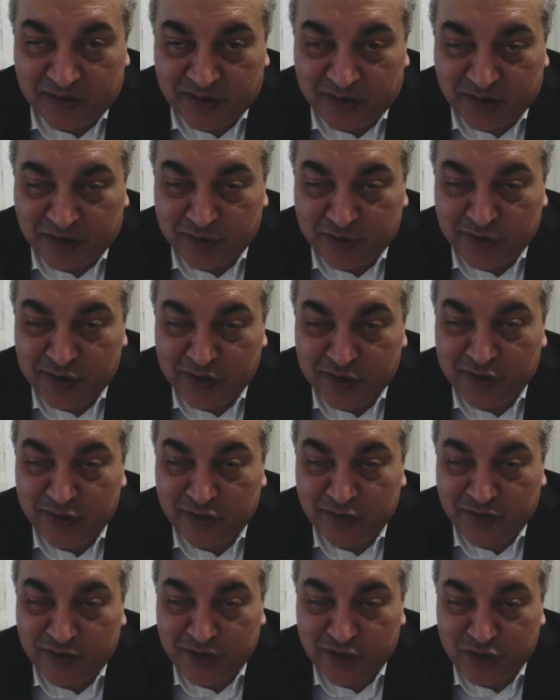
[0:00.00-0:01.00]

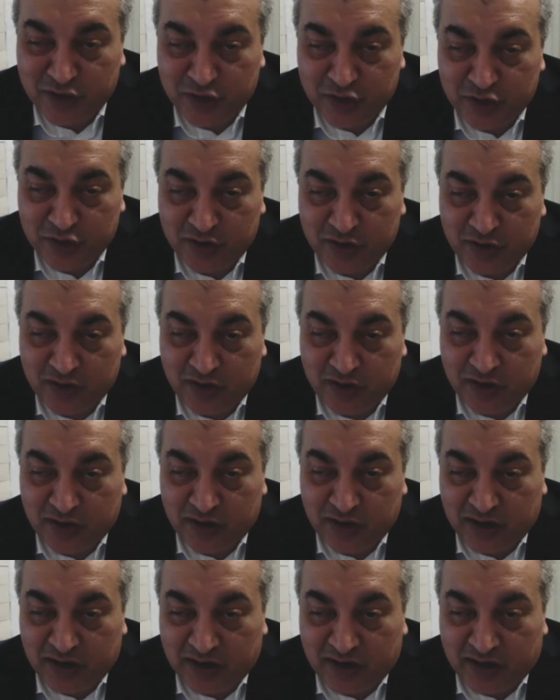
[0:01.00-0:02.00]
Securities Convention
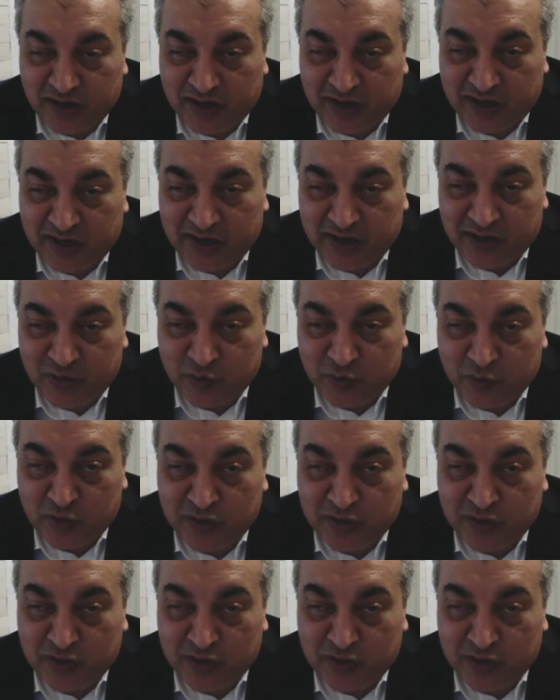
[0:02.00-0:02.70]
and